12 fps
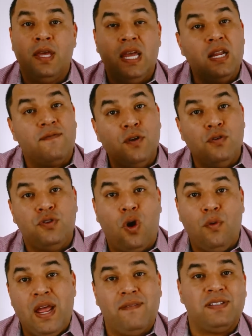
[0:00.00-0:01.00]
And if you
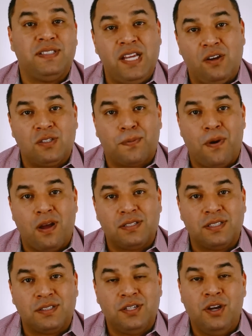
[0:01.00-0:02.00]
don't have a sales
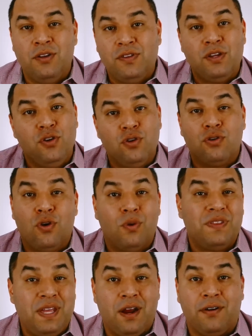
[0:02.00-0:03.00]
process, then you don't know
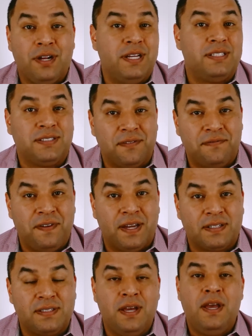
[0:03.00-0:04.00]
what the area is to
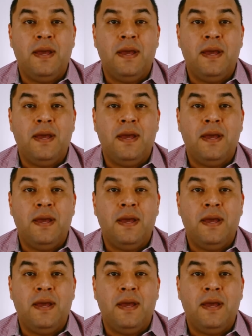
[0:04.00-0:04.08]
fix.